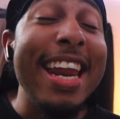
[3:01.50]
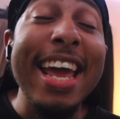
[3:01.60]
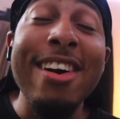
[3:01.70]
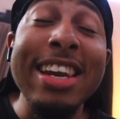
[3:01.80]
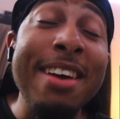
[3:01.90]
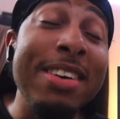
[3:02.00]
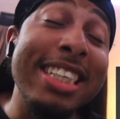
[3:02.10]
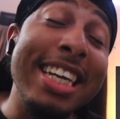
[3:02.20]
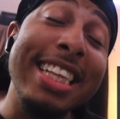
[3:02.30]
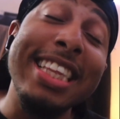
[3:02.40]
and ain't no limit
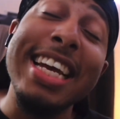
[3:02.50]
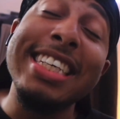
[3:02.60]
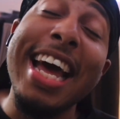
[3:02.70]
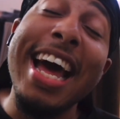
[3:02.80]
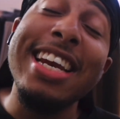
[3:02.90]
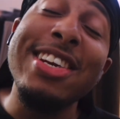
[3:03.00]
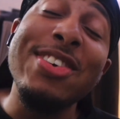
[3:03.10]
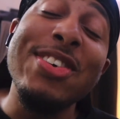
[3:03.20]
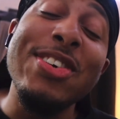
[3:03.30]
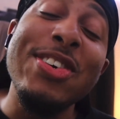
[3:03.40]
to the things I
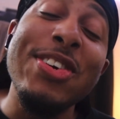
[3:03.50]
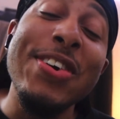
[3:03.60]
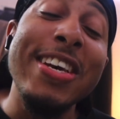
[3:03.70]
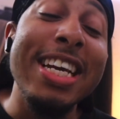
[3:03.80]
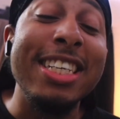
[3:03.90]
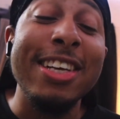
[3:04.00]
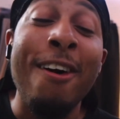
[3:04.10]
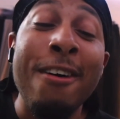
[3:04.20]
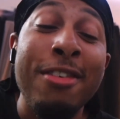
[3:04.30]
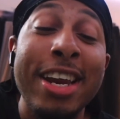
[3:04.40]
do." This
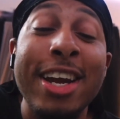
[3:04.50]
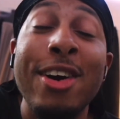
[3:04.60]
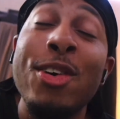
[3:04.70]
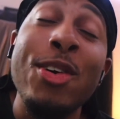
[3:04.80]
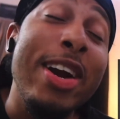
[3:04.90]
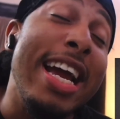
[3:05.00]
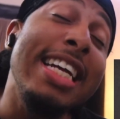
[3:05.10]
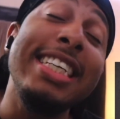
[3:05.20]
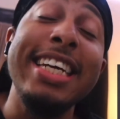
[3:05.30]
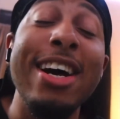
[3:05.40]
song finna go
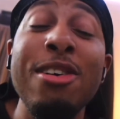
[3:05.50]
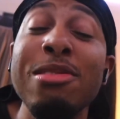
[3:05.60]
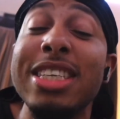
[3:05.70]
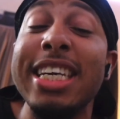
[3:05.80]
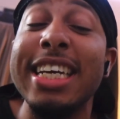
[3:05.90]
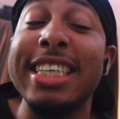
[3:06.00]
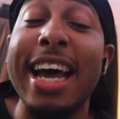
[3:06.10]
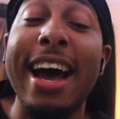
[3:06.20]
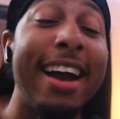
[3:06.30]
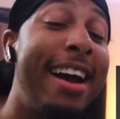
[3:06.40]
crazy on
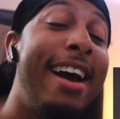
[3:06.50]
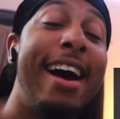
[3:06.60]
TikTok.